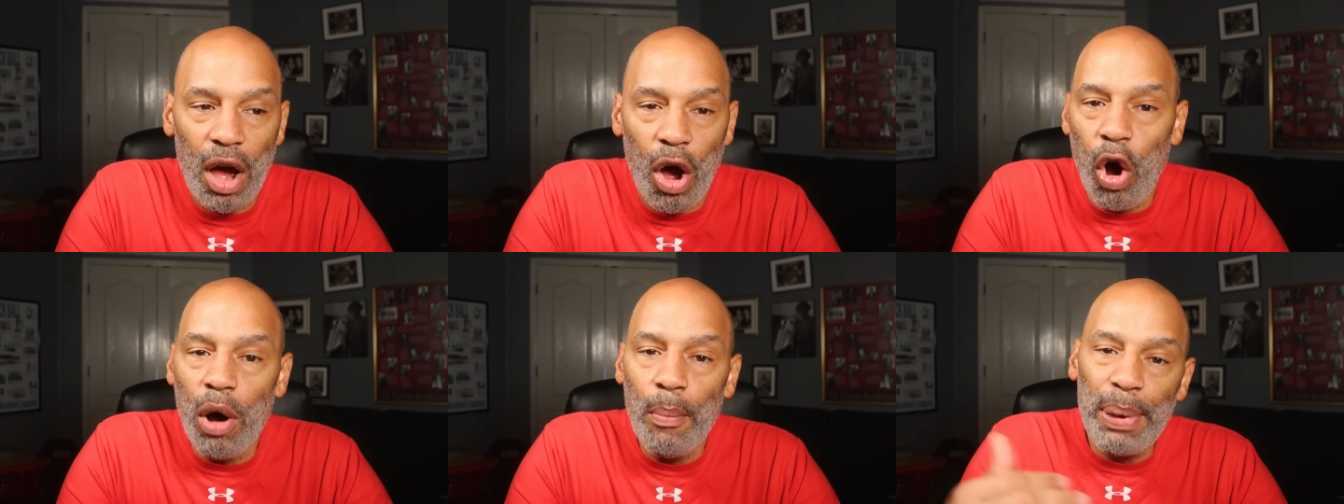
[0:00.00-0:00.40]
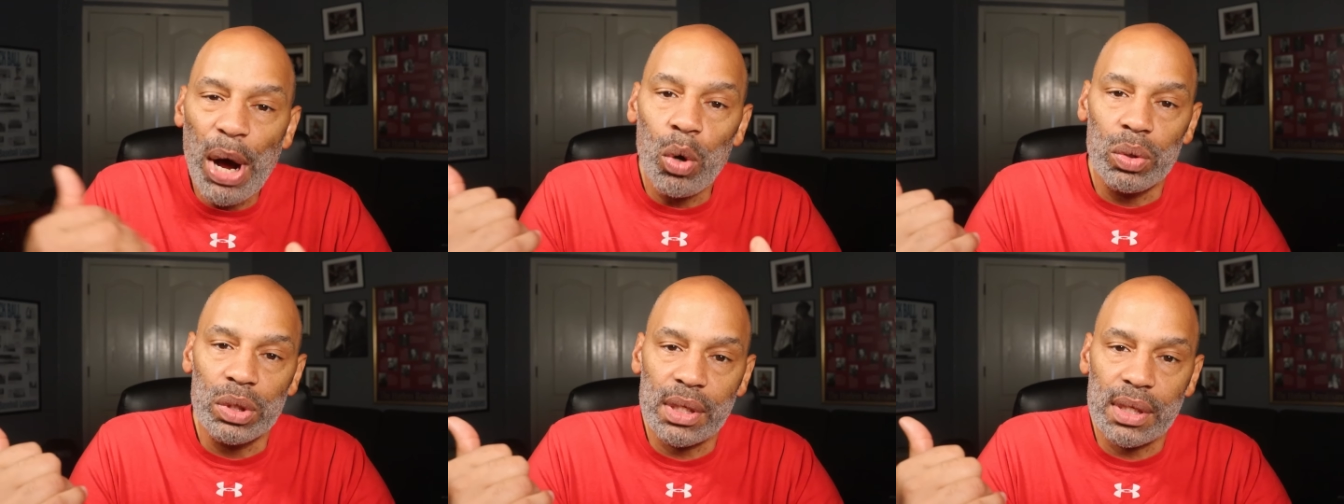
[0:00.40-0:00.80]
on
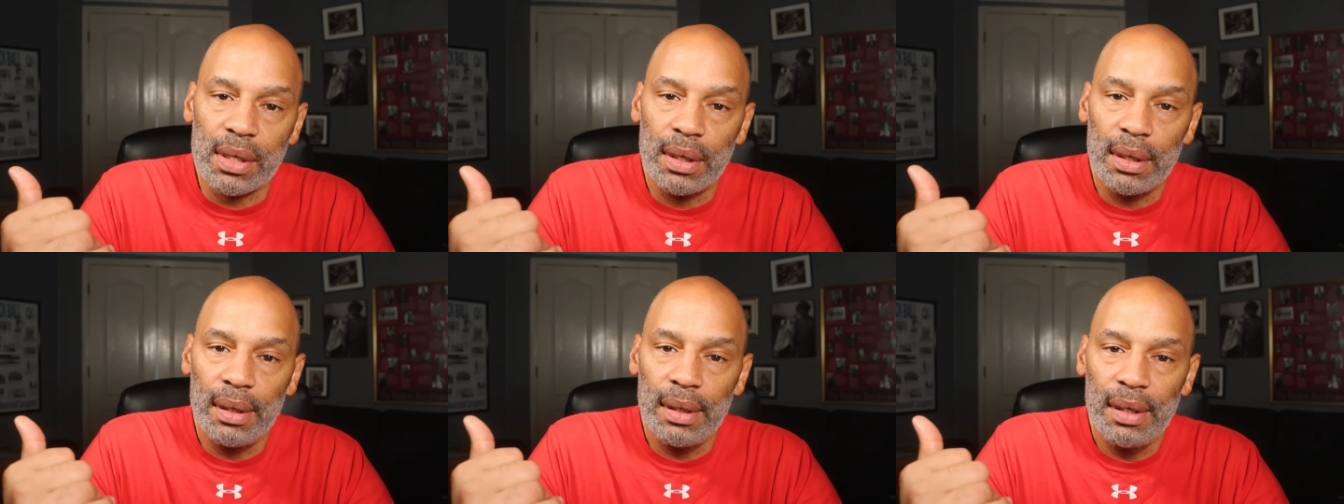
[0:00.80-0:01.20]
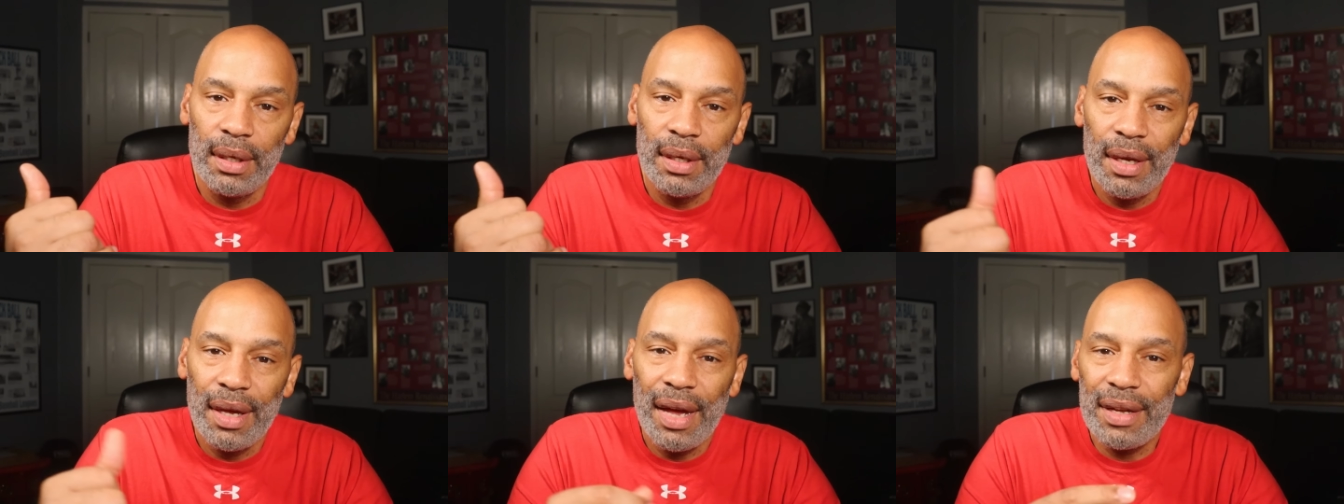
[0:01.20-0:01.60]
boats,
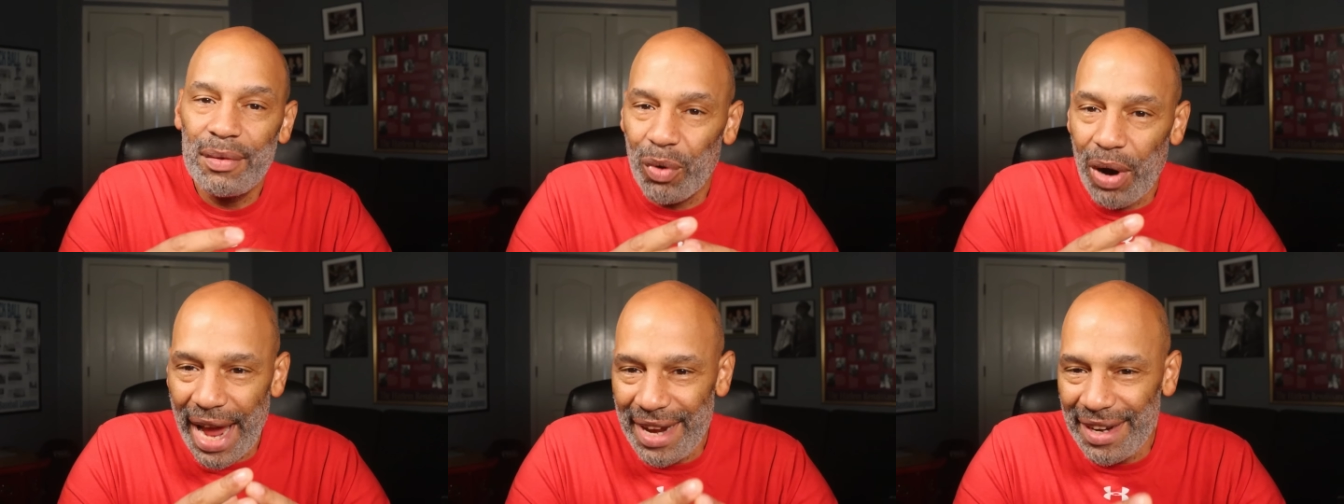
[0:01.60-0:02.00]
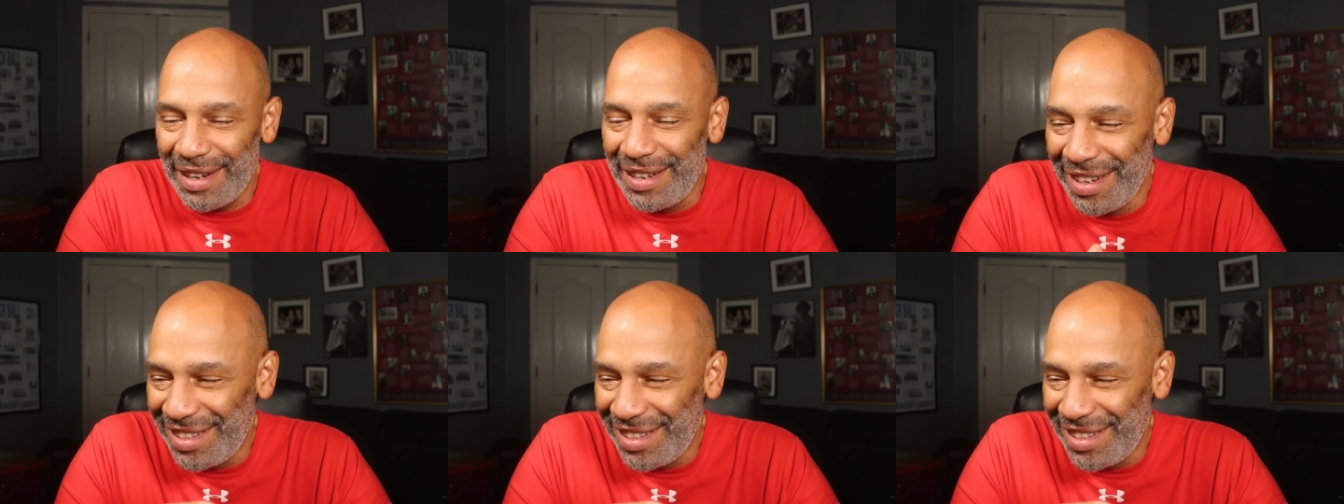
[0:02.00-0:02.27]
right?